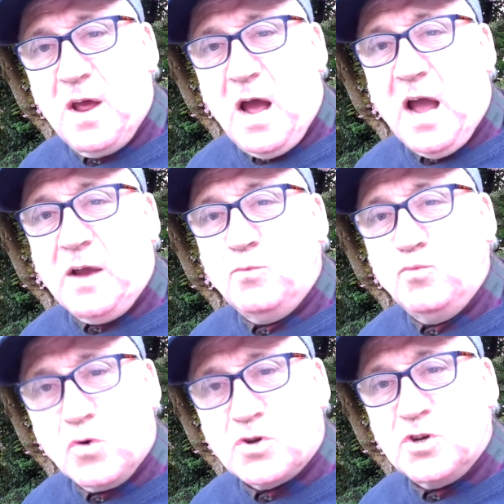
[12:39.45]
I
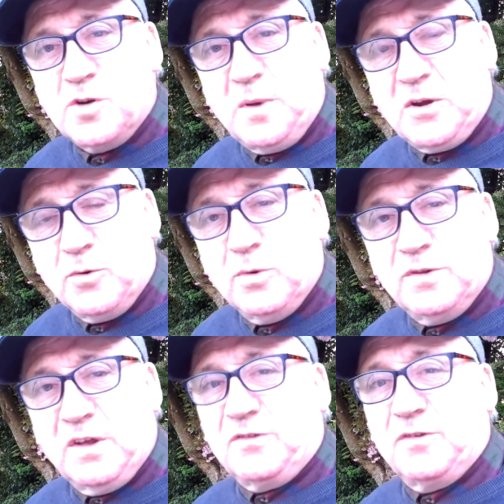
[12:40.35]
wouldn't be doing
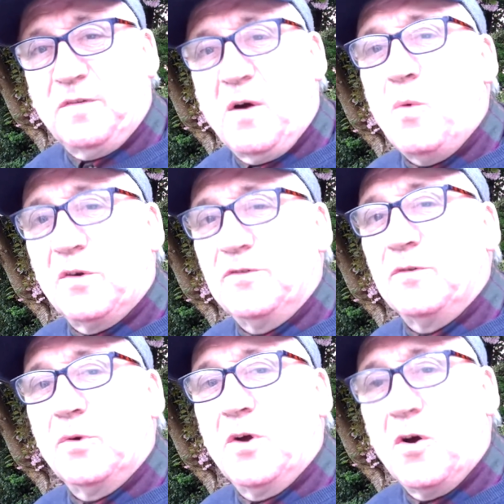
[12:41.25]
this if I wasn't
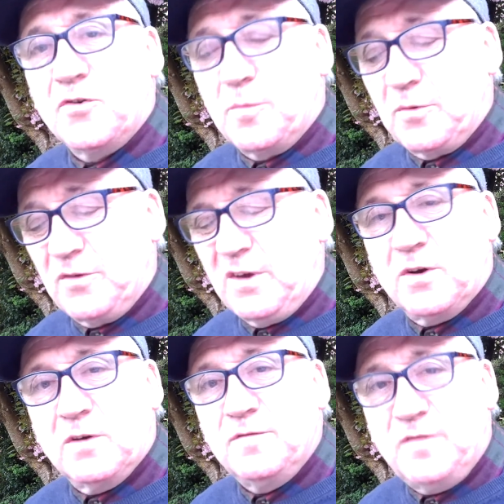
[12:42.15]
100%
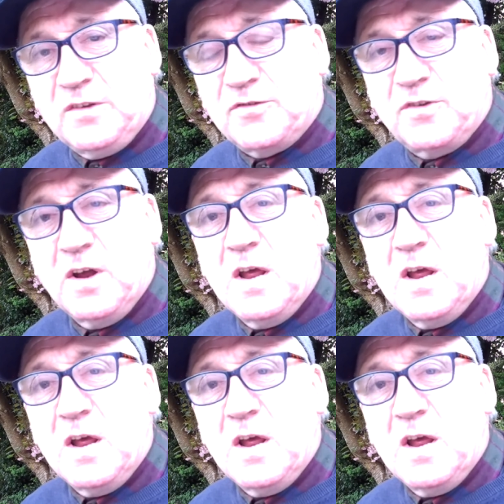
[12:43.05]
convinced,